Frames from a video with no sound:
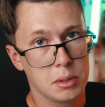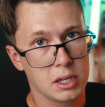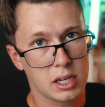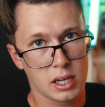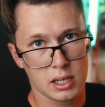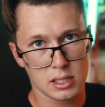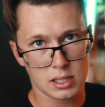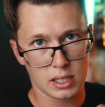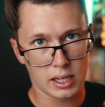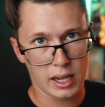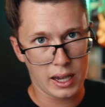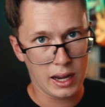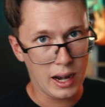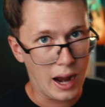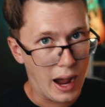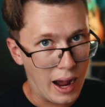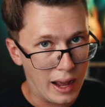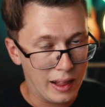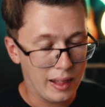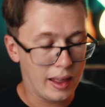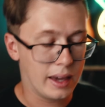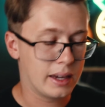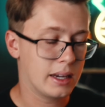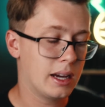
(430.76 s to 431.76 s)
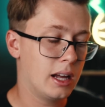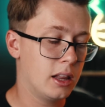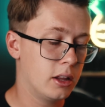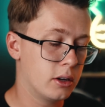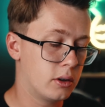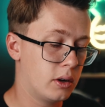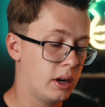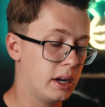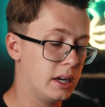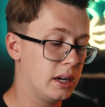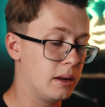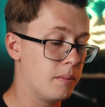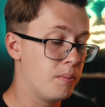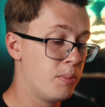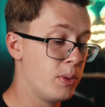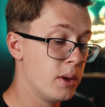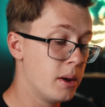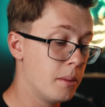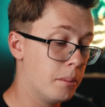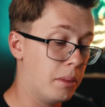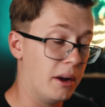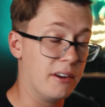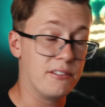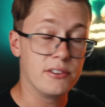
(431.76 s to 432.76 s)
because again, I like color grading,
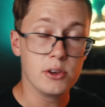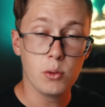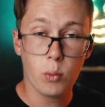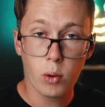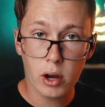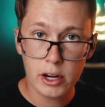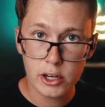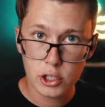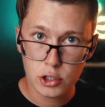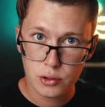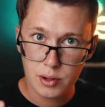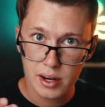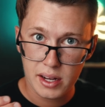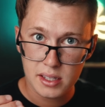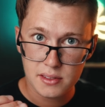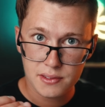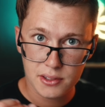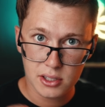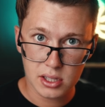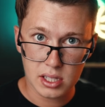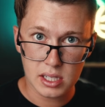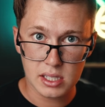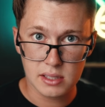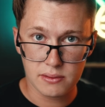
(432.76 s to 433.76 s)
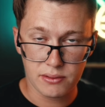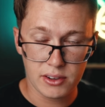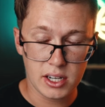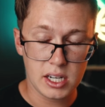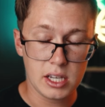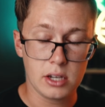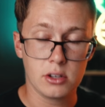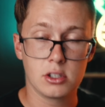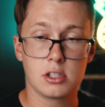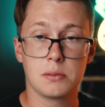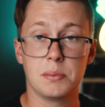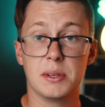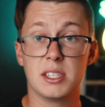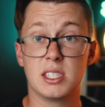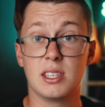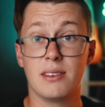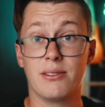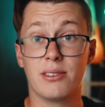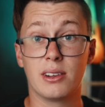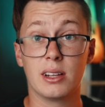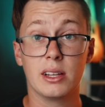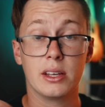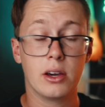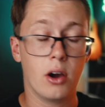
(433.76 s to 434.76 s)
but if you want to transfer these videos
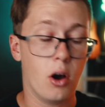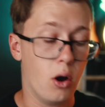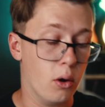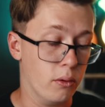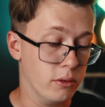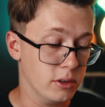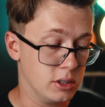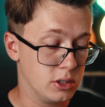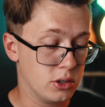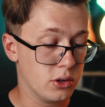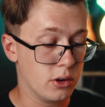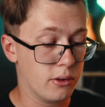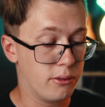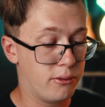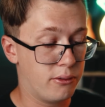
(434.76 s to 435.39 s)
specifically over to your